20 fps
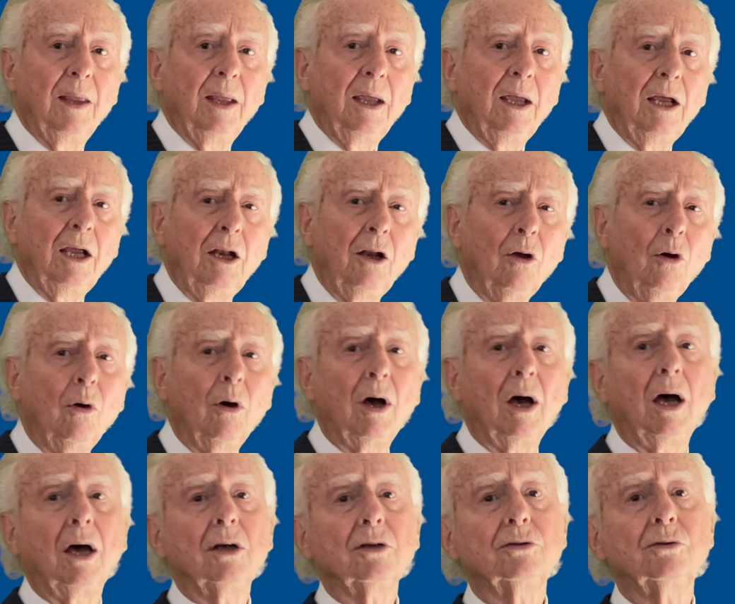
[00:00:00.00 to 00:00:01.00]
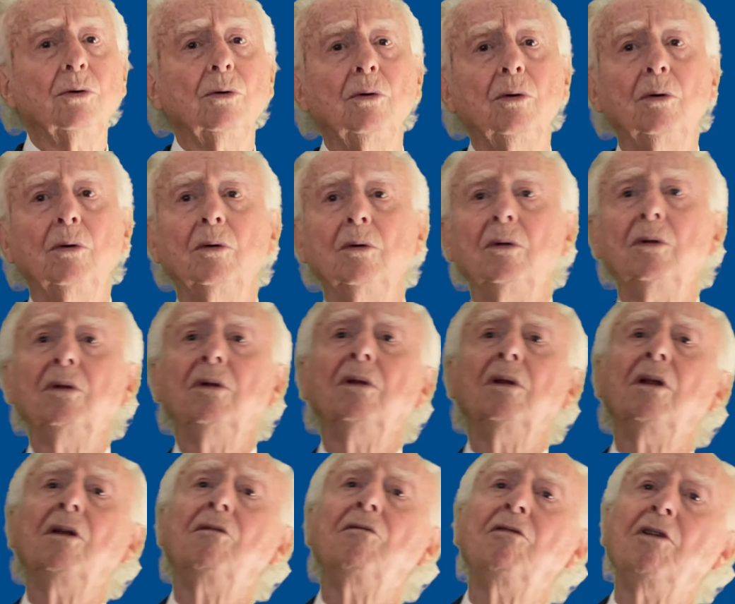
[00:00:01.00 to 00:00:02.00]
allow us to
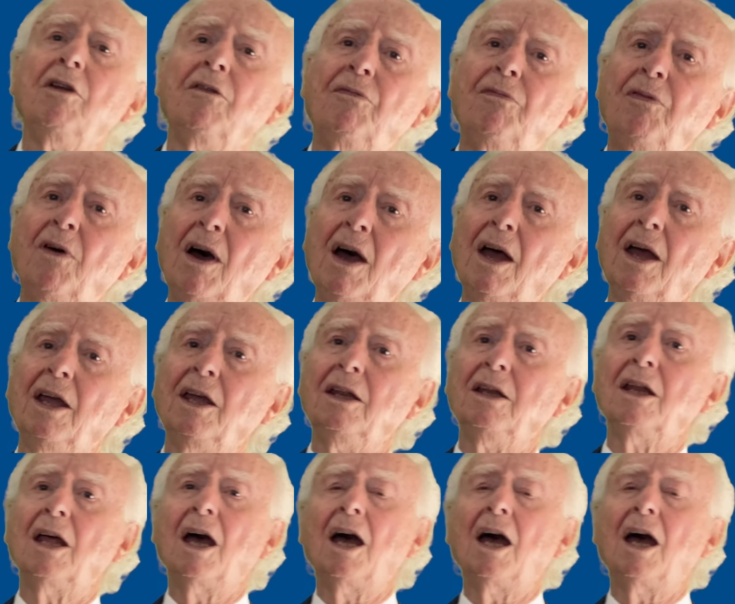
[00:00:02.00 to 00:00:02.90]
refine